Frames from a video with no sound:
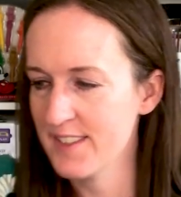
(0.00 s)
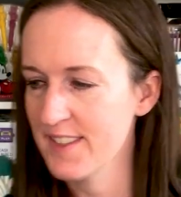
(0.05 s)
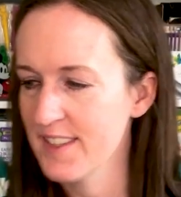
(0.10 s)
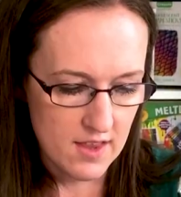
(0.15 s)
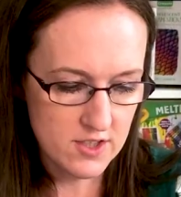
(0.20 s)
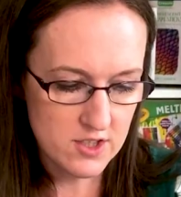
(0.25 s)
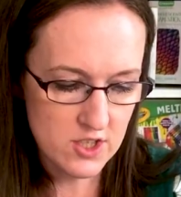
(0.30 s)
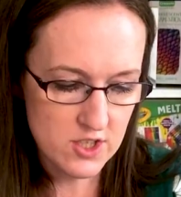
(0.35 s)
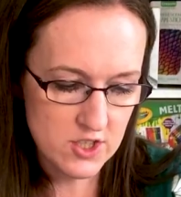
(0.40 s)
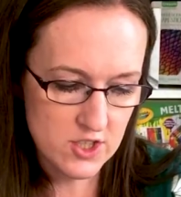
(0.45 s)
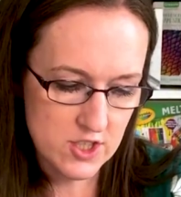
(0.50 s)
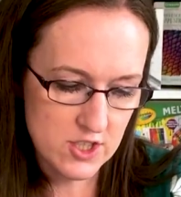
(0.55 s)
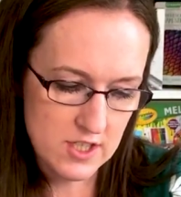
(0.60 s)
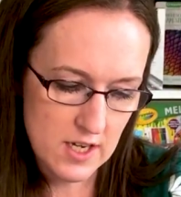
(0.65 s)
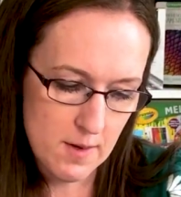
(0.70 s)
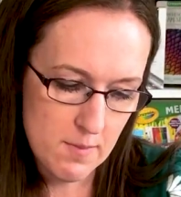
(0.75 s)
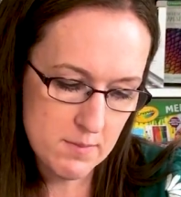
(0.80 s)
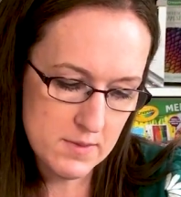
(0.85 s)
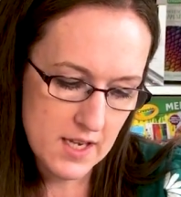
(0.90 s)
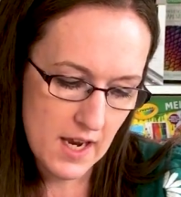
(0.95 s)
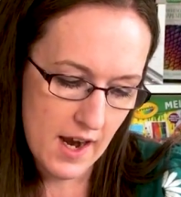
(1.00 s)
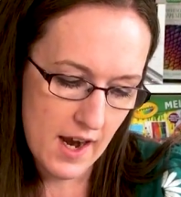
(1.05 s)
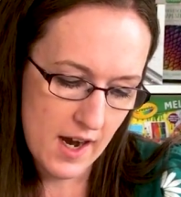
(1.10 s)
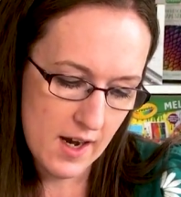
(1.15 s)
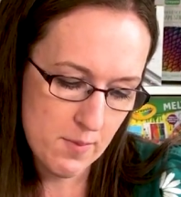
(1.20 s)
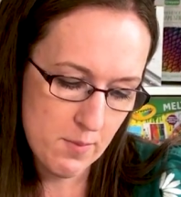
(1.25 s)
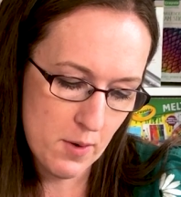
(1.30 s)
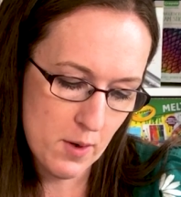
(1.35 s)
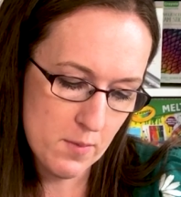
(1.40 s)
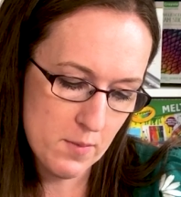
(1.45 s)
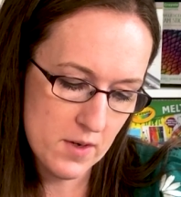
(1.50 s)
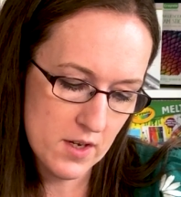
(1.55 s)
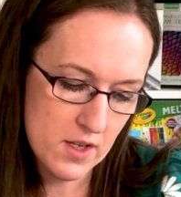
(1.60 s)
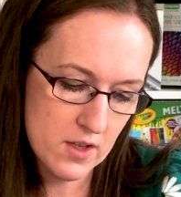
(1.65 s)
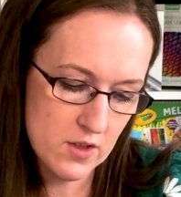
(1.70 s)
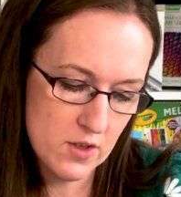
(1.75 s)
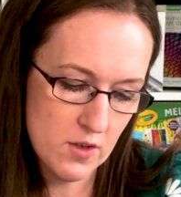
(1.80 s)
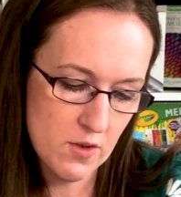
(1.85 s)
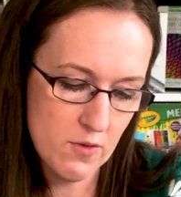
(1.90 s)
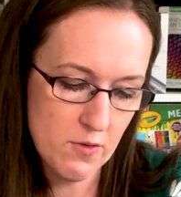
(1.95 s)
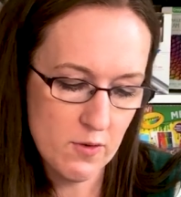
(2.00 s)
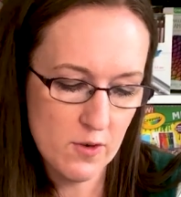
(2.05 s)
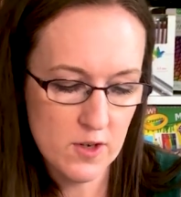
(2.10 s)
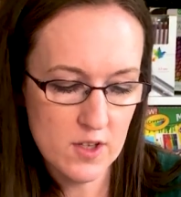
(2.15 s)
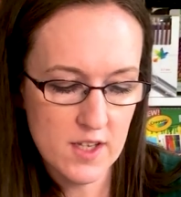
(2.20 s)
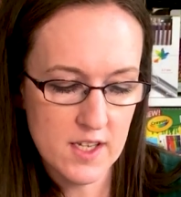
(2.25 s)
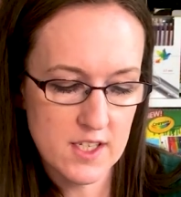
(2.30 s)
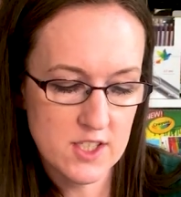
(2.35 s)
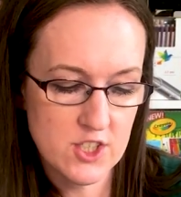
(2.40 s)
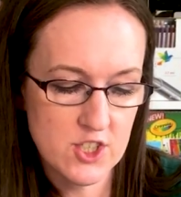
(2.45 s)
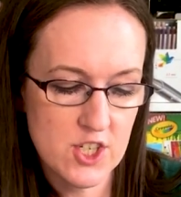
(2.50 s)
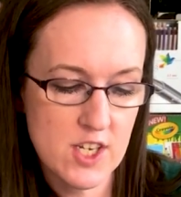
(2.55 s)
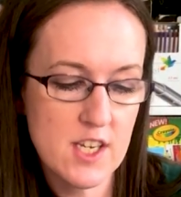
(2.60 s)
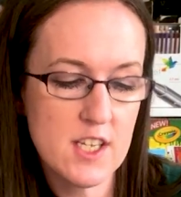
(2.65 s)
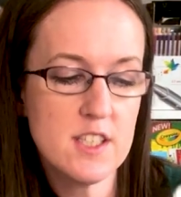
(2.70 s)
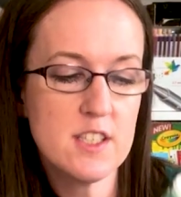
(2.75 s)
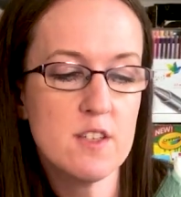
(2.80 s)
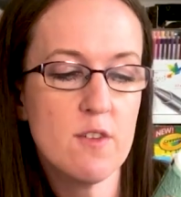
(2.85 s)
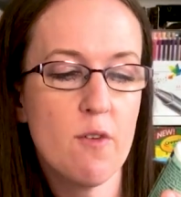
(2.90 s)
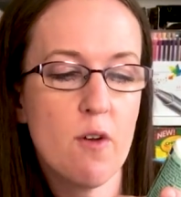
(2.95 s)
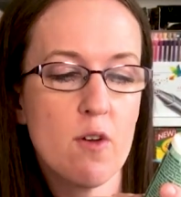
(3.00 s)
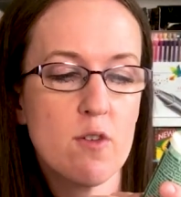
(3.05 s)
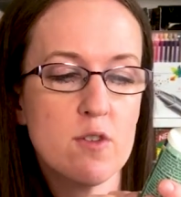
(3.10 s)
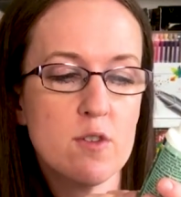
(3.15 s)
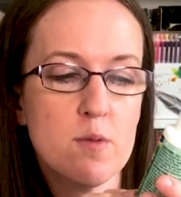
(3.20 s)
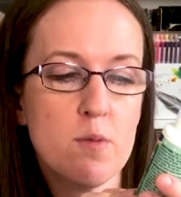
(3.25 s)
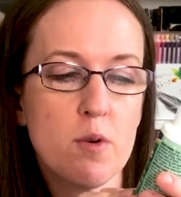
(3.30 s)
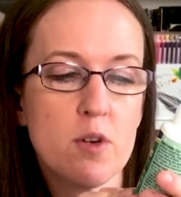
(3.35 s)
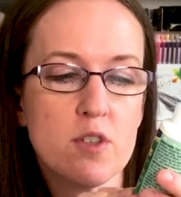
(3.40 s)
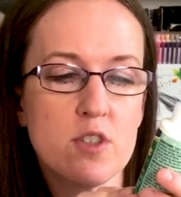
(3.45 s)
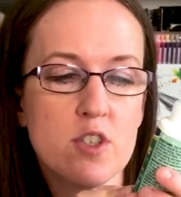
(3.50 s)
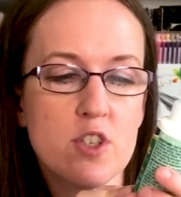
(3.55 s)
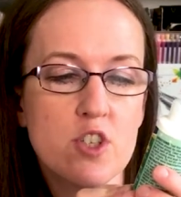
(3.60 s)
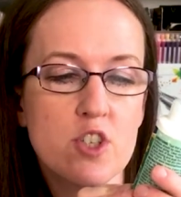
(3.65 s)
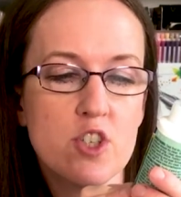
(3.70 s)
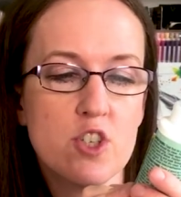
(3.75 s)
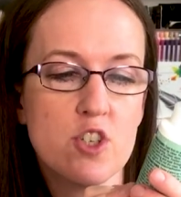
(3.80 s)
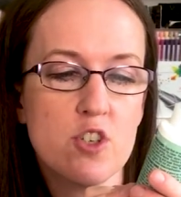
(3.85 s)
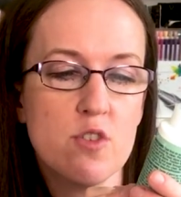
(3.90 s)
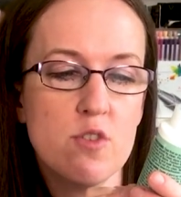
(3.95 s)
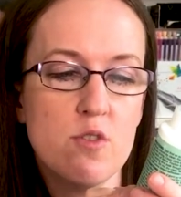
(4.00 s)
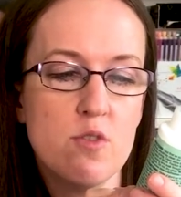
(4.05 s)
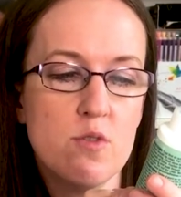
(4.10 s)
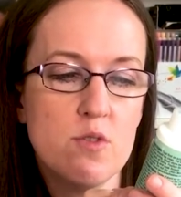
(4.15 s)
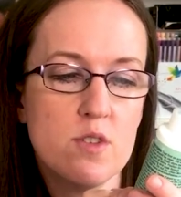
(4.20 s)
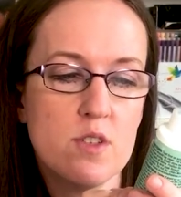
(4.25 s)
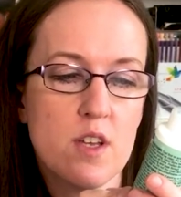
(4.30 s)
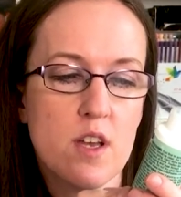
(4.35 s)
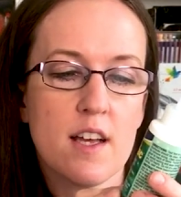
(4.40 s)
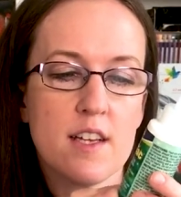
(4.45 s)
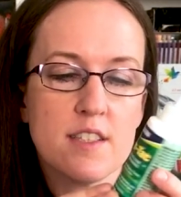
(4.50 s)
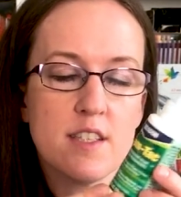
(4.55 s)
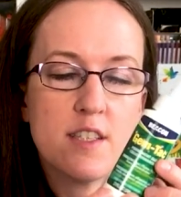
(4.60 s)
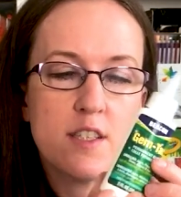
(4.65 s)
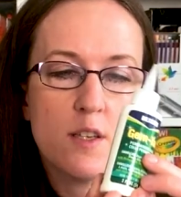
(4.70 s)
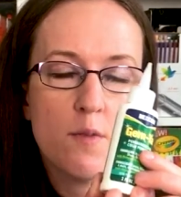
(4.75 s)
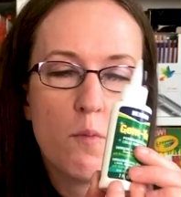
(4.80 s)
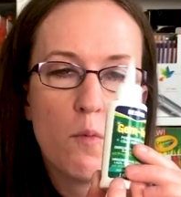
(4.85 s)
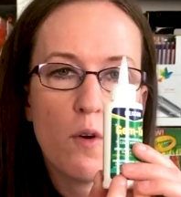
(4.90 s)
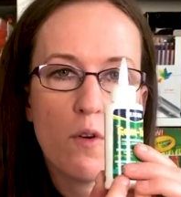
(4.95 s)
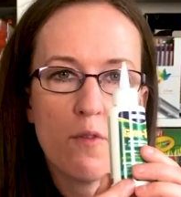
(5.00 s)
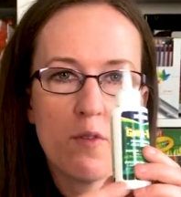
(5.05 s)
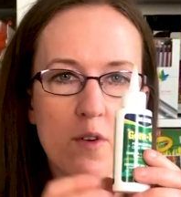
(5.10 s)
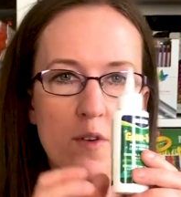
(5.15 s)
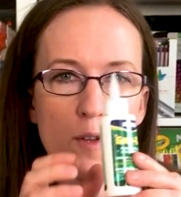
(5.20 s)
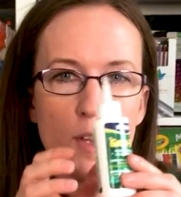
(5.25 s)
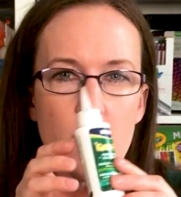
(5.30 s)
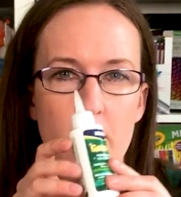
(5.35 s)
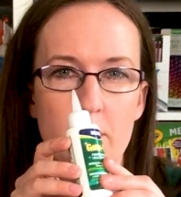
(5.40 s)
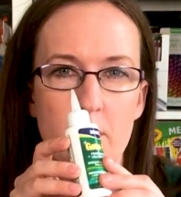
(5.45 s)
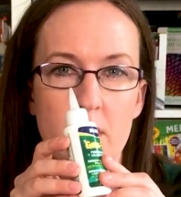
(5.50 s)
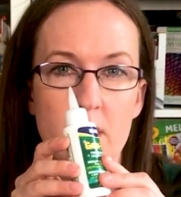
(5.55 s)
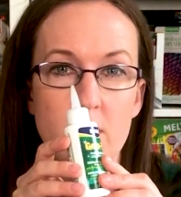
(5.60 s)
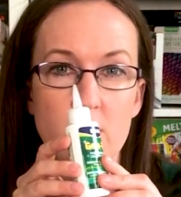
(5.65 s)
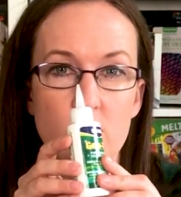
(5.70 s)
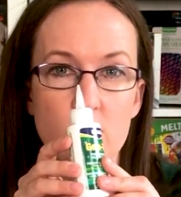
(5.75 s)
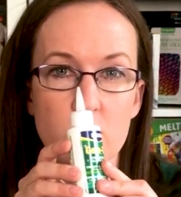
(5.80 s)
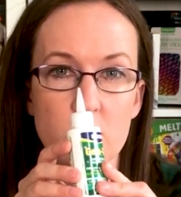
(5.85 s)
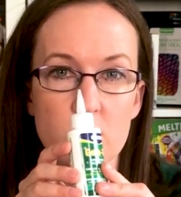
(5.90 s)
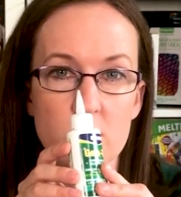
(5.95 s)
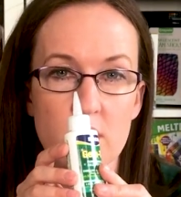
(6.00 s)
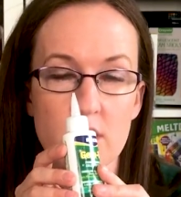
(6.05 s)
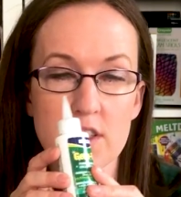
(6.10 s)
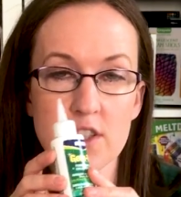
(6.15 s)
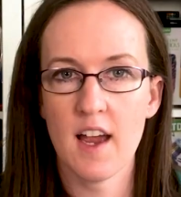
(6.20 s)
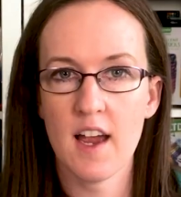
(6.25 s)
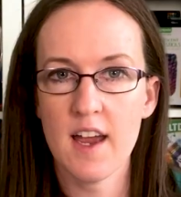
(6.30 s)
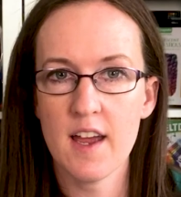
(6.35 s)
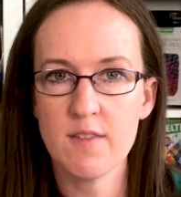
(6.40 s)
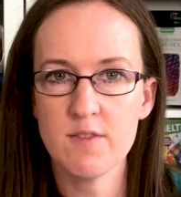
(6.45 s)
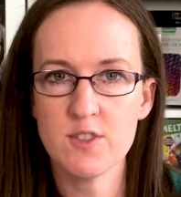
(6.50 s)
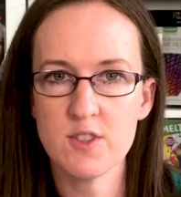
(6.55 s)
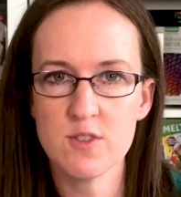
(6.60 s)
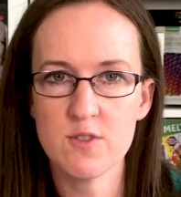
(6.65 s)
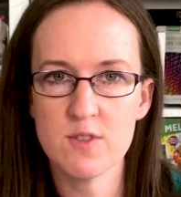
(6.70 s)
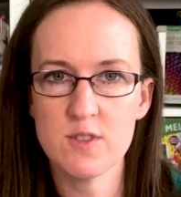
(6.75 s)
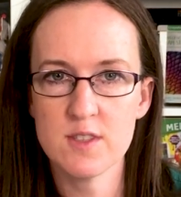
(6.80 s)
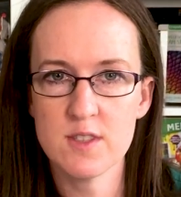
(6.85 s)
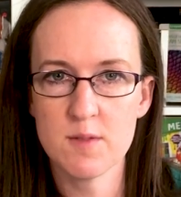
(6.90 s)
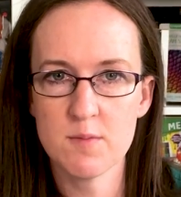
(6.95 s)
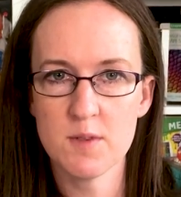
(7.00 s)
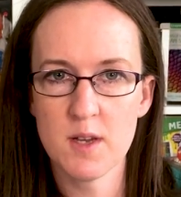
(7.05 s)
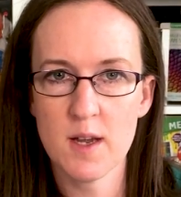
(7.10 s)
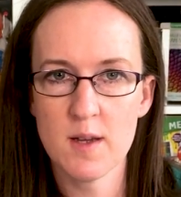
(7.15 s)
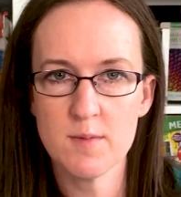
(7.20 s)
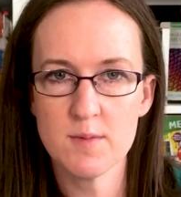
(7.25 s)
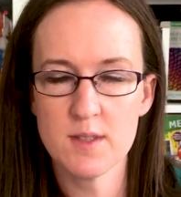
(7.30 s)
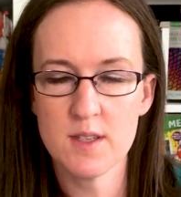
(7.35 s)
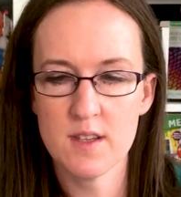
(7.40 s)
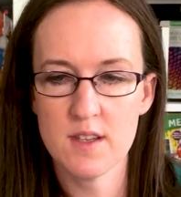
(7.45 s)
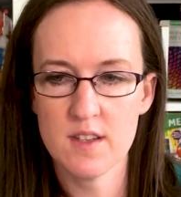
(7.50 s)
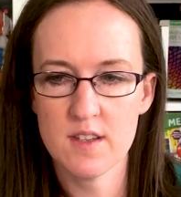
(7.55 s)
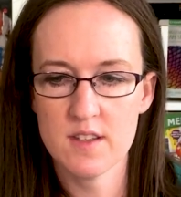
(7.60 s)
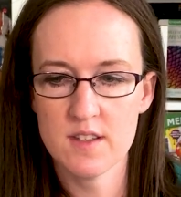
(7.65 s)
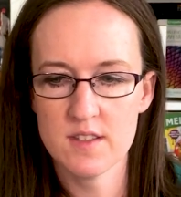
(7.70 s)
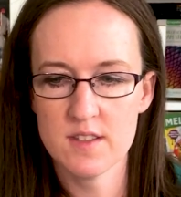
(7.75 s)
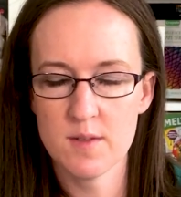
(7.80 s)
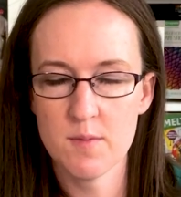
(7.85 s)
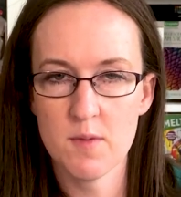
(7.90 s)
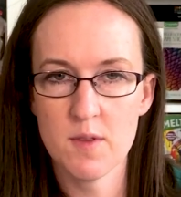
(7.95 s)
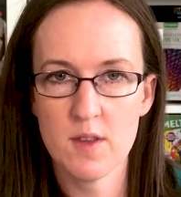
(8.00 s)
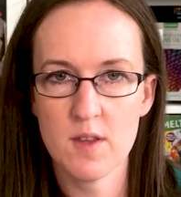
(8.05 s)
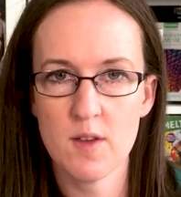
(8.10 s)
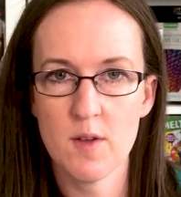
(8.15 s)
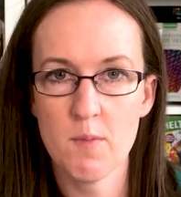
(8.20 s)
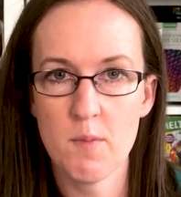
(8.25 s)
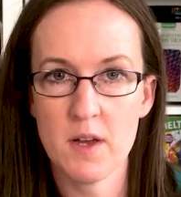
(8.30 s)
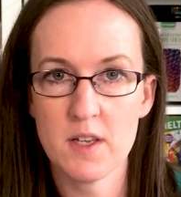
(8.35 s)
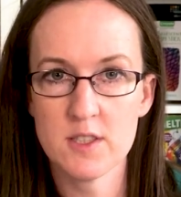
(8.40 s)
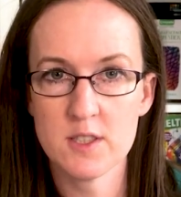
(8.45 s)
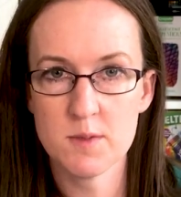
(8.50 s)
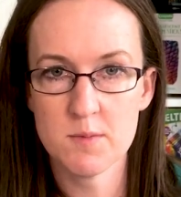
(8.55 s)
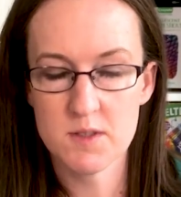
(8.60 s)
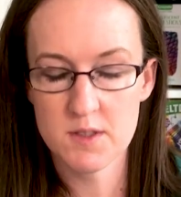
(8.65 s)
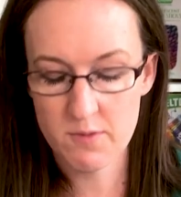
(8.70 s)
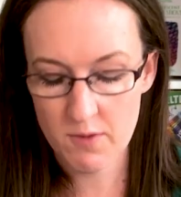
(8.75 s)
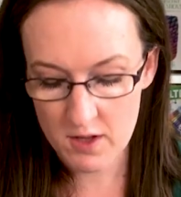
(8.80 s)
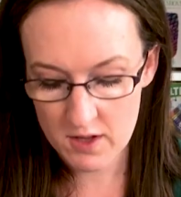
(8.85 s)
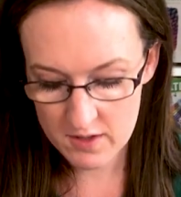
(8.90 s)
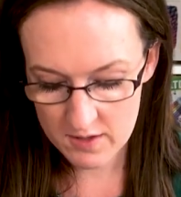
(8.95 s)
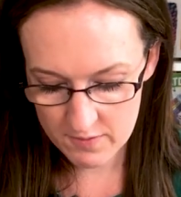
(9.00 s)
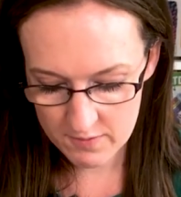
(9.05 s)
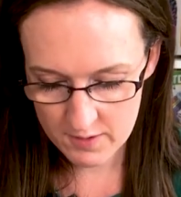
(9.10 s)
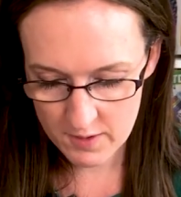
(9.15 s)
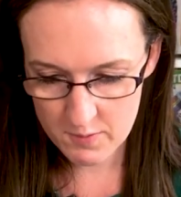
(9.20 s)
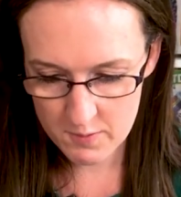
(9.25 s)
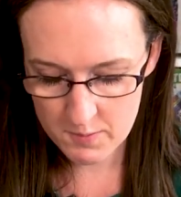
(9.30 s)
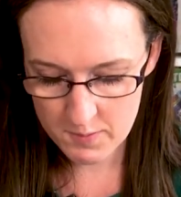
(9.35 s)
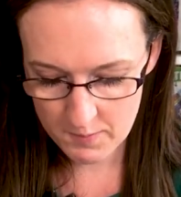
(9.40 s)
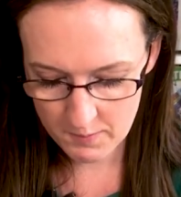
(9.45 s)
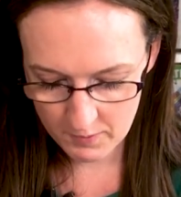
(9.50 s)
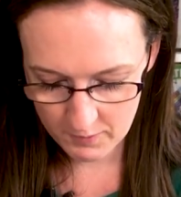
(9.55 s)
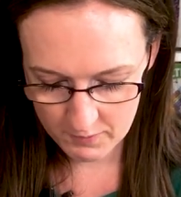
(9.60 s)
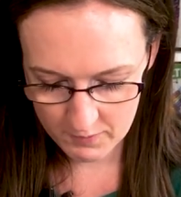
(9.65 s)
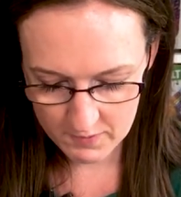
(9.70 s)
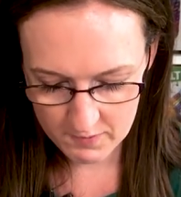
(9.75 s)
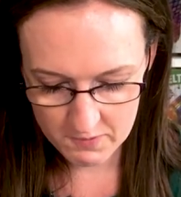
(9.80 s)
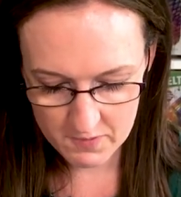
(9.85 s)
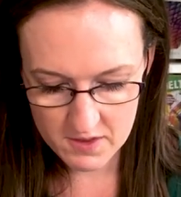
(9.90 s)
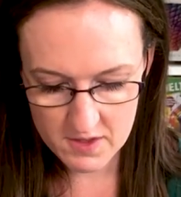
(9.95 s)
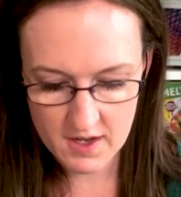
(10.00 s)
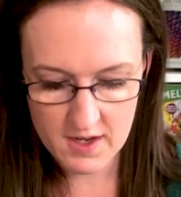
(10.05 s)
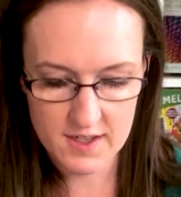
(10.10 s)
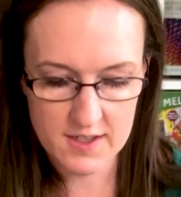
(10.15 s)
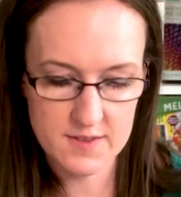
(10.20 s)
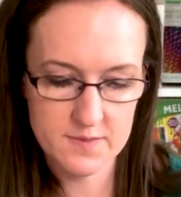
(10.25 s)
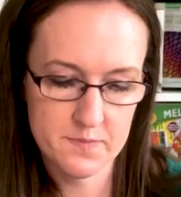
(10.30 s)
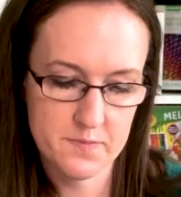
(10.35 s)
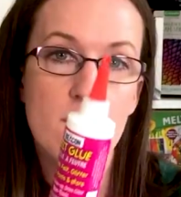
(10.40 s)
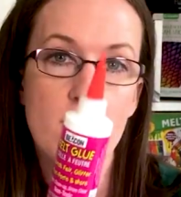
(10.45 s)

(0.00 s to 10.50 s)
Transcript: This is a gem tack permanent glue for like jeans, phones, purses, shoes, glasses, and more, for like putting jewels on. I have shoes sometimes that some of the embellishments fall off. That would be perfect for that.